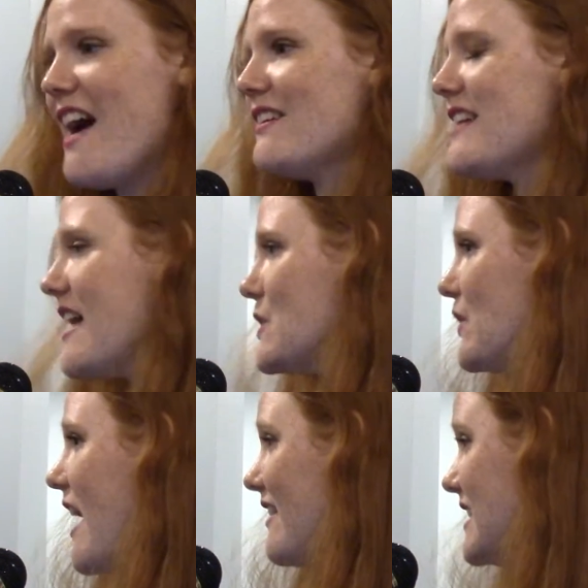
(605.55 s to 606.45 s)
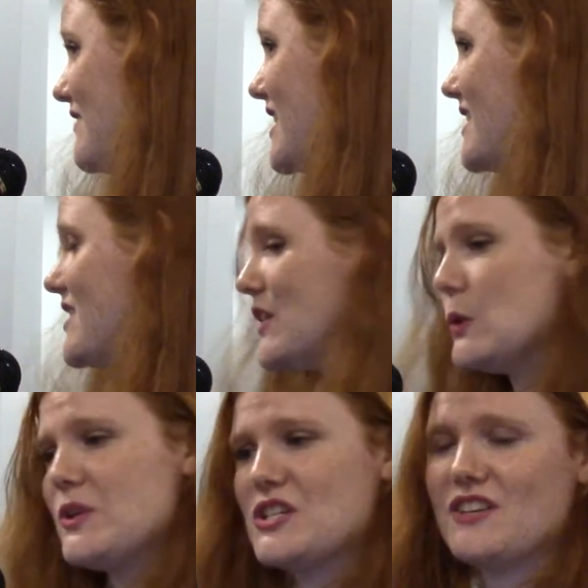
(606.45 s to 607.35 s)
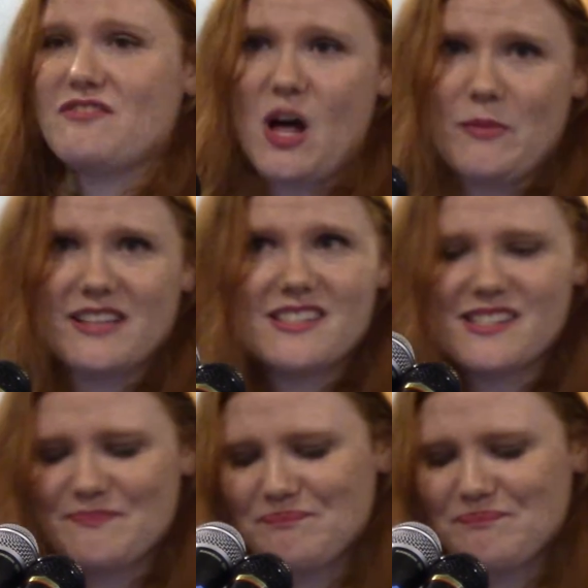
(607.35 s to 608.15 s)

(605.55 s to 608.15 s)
outdoor activities during the winter and fall months.